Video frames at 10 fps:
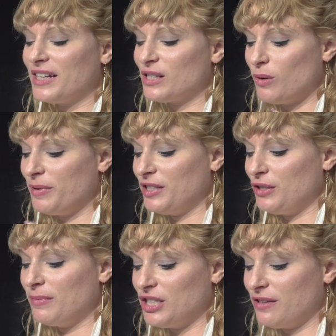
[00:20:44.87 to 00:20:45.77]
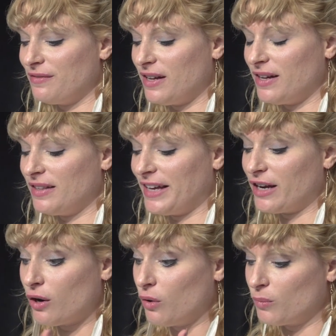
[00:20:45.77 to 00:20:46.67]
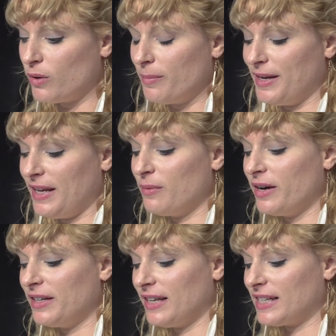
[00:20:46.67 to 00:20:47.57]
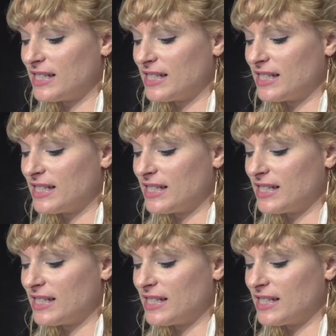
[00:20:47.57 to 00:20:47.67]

as a woman, too much of like her own woman. He wanted like a